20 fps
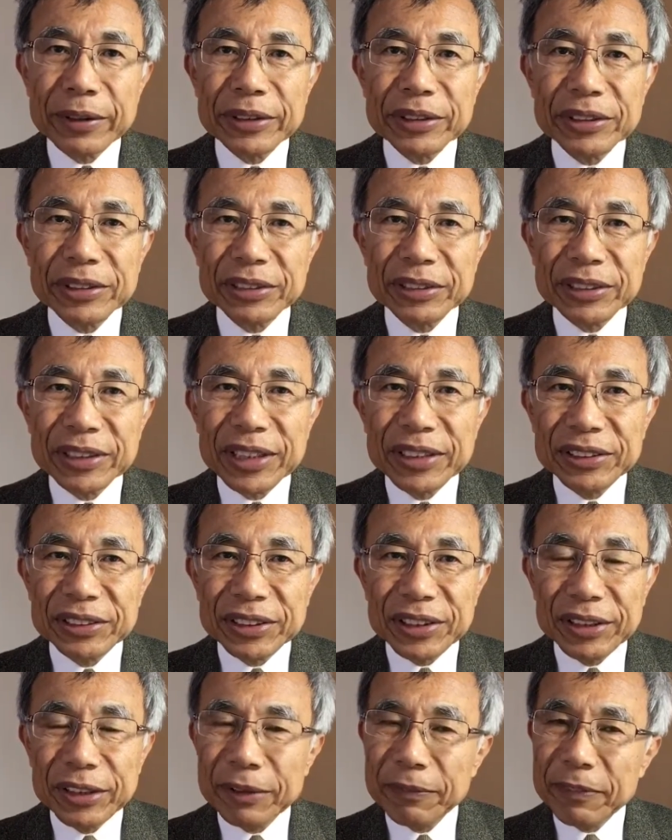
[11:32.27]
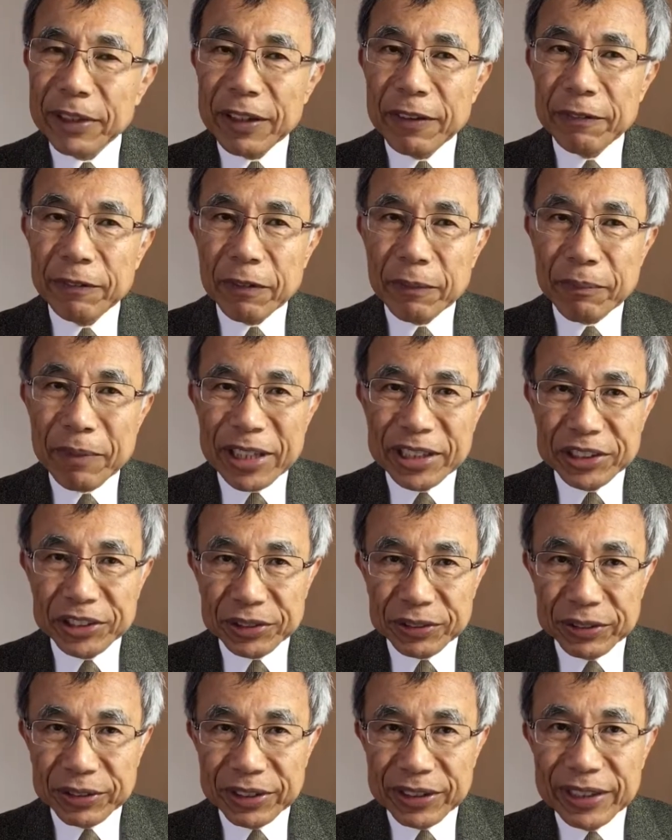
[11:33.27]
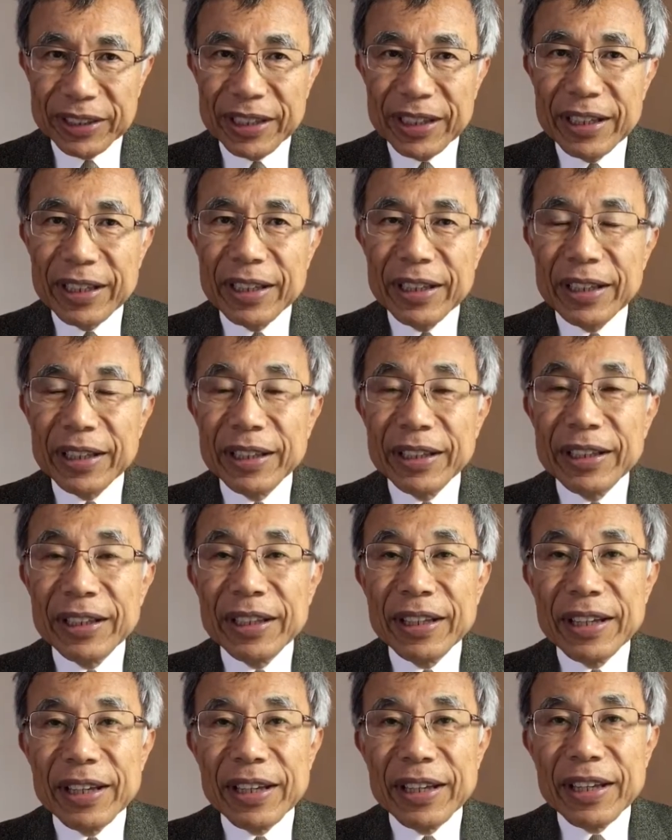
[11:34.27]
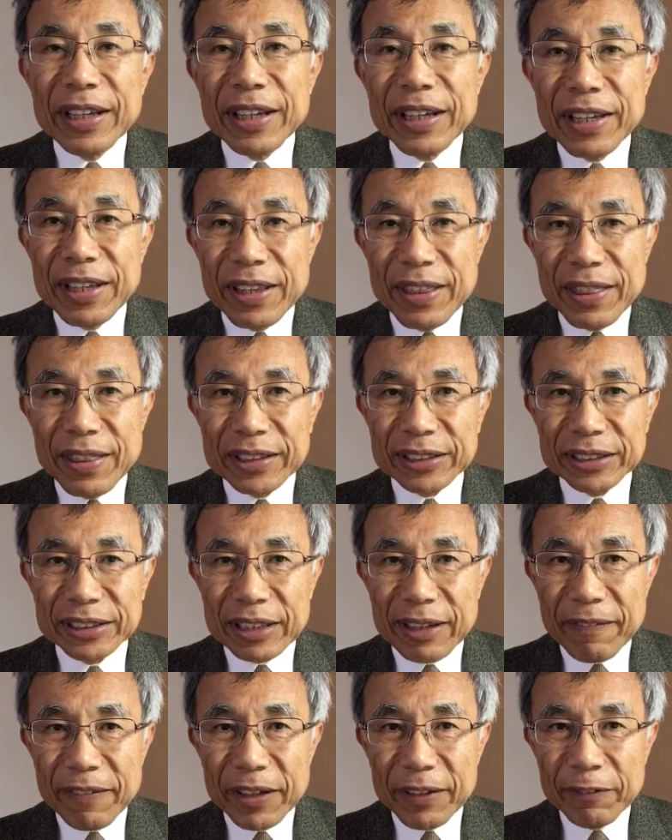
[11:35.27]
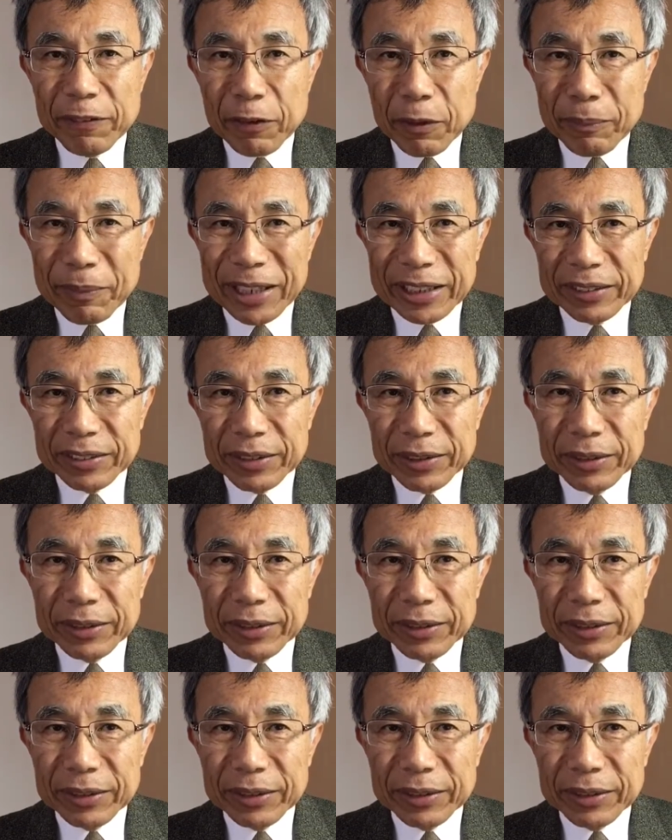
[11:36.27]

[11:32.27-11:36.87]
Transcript: sensitive information in the survey format.